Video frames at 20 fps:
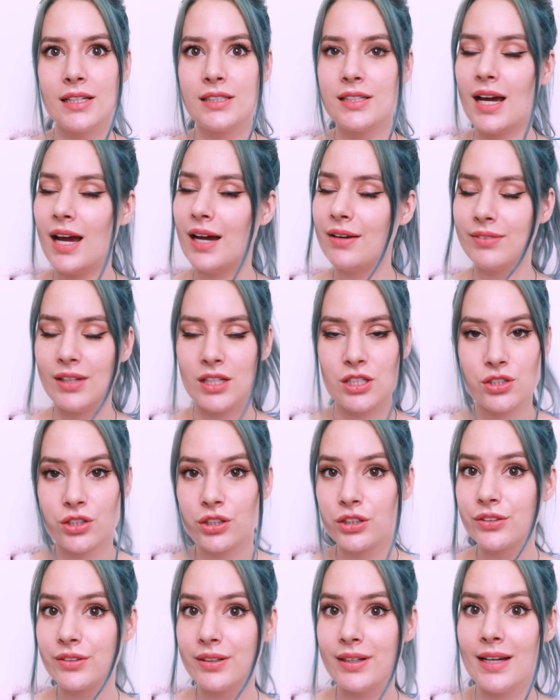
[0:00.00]
to have like
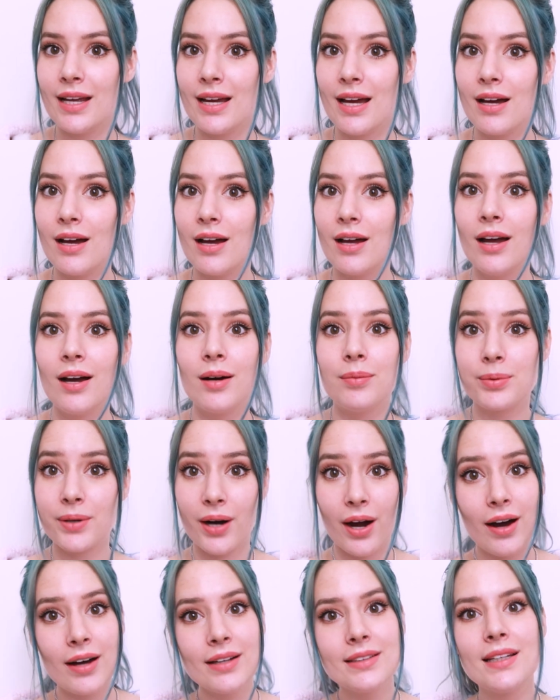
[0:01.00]
surgery
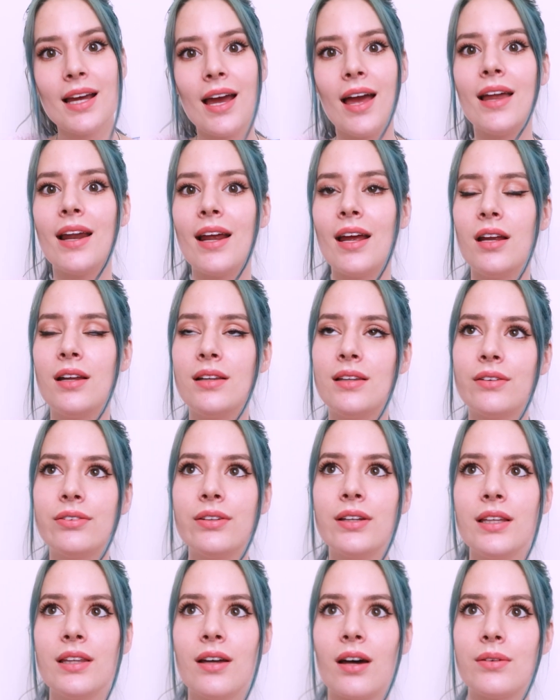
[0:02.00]
abroad, and I
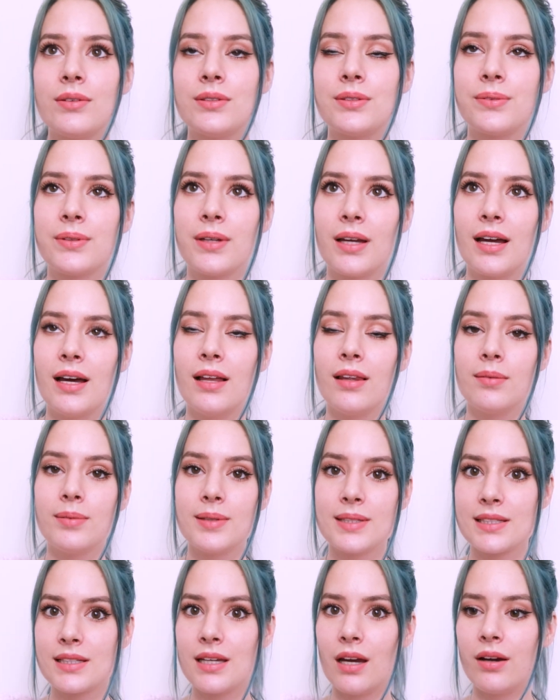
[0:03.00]
definitely thought it was a little
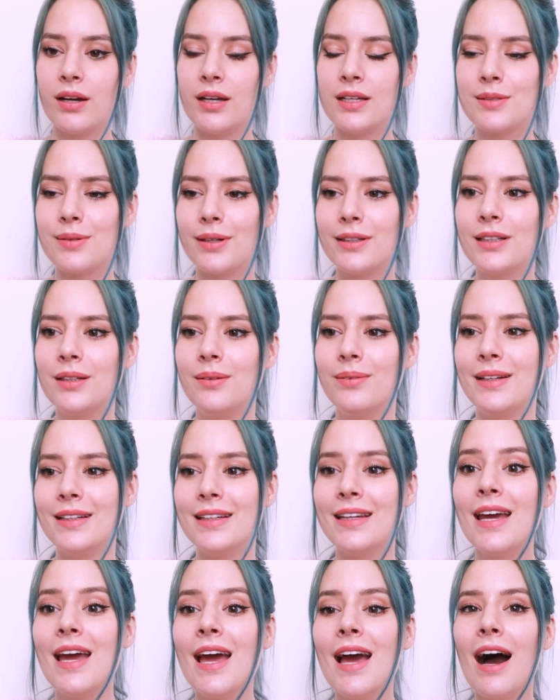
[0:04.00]
bit scary, especially
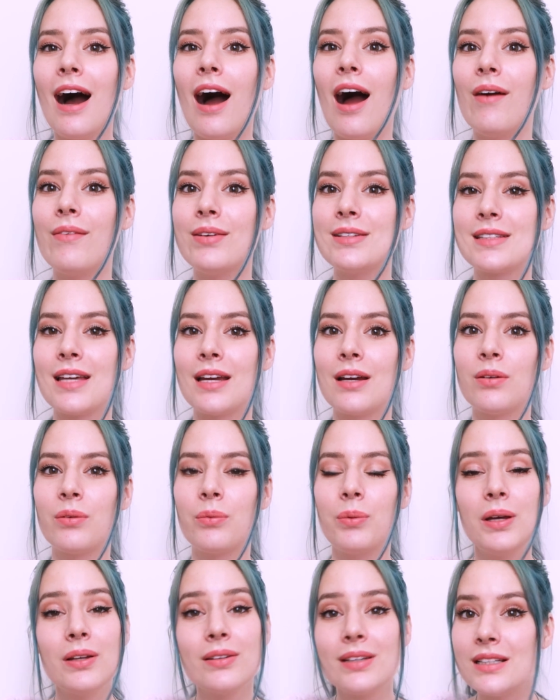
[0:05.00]
when I was like
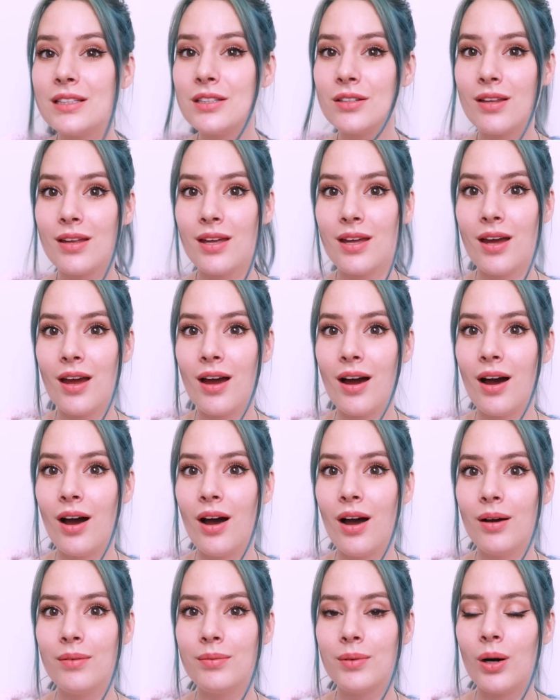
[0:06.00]
wheeled into the
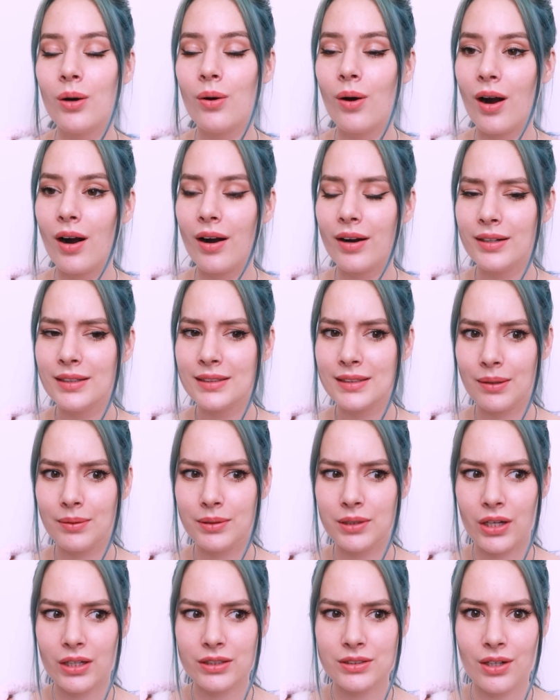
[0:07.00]
OR. Is that
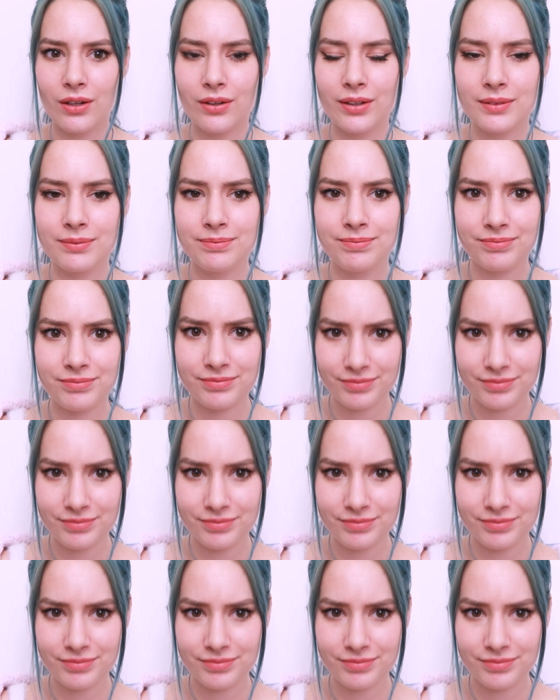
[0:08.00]
what you guys call it?